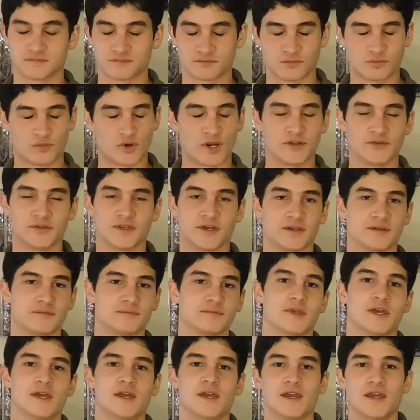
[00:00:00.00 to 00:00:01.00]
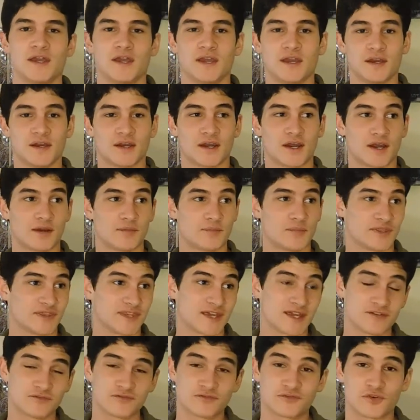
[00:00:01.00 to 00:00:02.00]
Well done. But
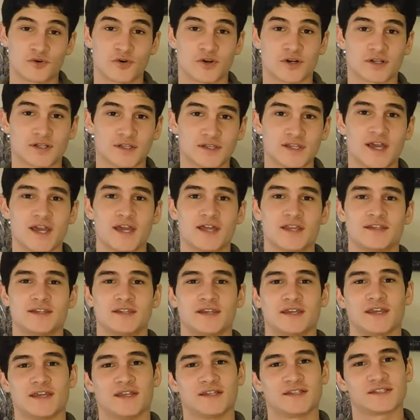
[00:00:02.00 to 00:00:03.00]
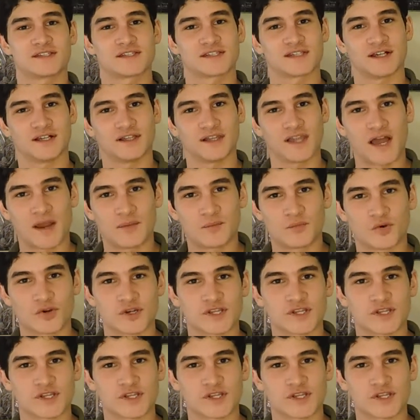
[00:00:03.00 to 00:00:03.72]
then for Glenn, it's a lot more